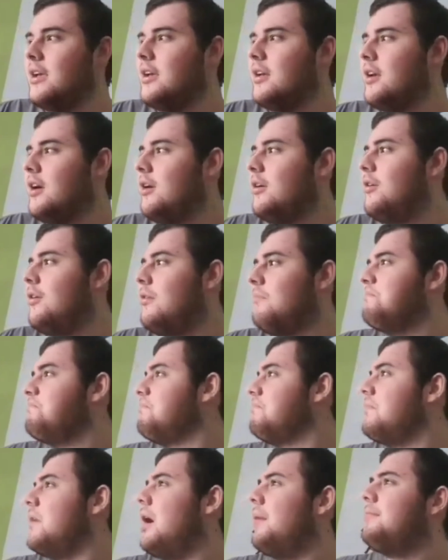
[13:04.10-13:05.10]
you know,
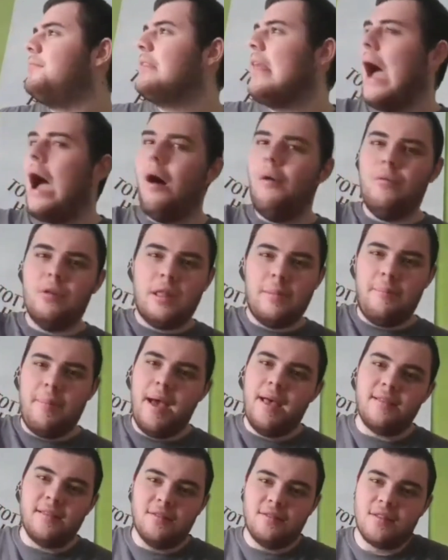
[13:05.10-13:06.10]
I'm down with the
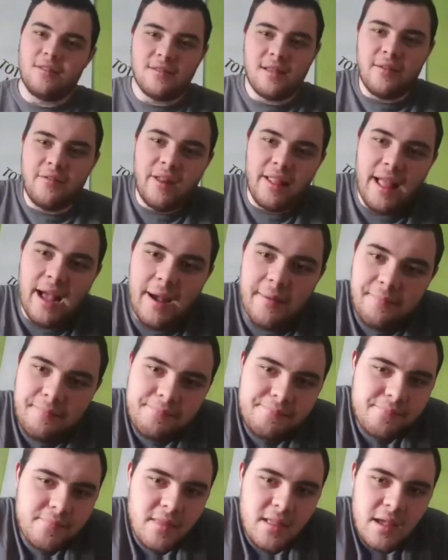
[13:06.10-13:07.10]
peasants and stuff like that.
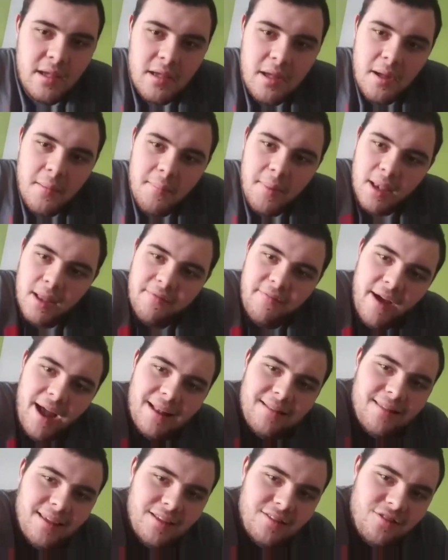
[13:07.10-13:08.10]
But the
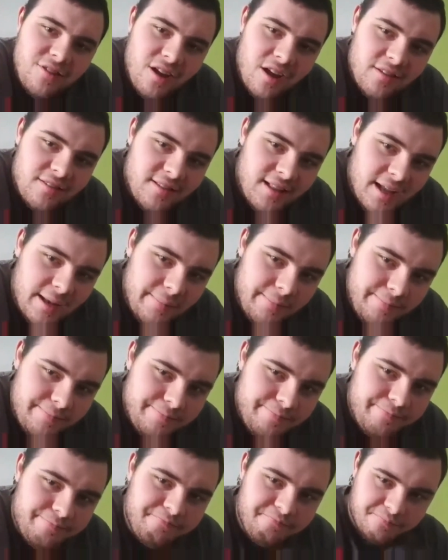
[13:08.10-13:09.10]
fact is, Justin,
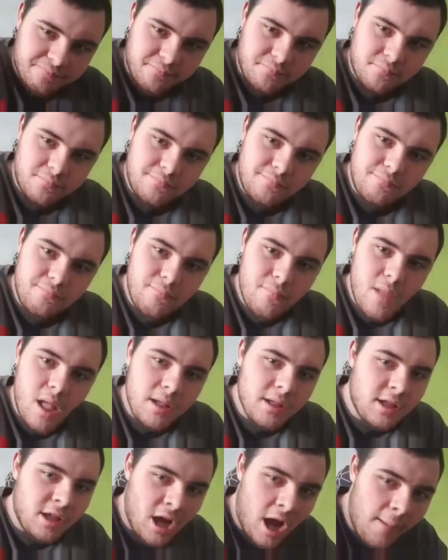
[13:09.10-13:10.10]

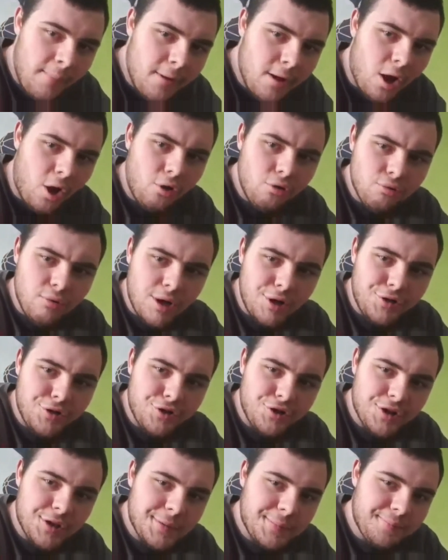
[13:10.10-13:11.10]
come Gold
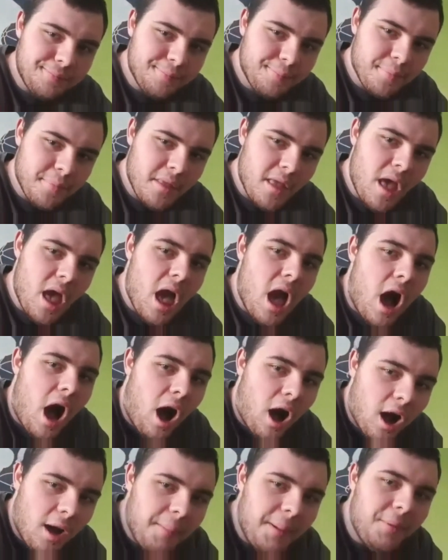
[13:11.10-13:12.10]
Rush,
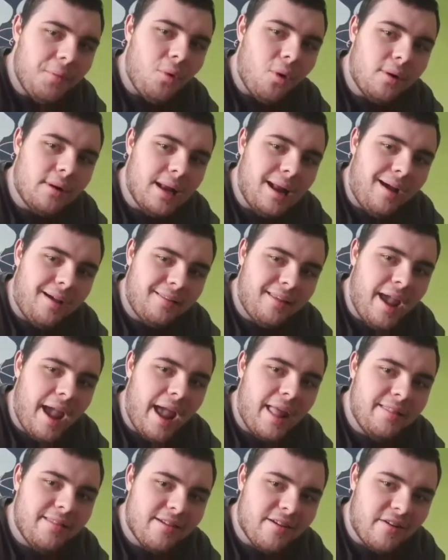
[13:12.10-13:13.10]
I'm gonna be walking out as the
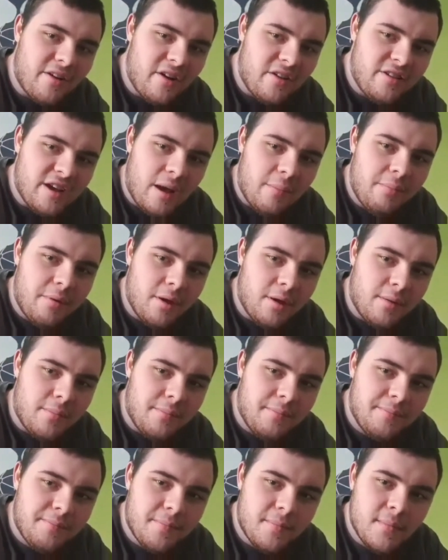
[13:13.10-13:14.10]
Intercontinental
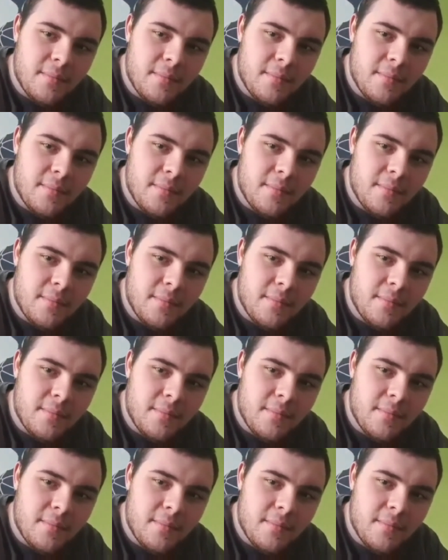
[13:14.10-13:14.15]
Champion.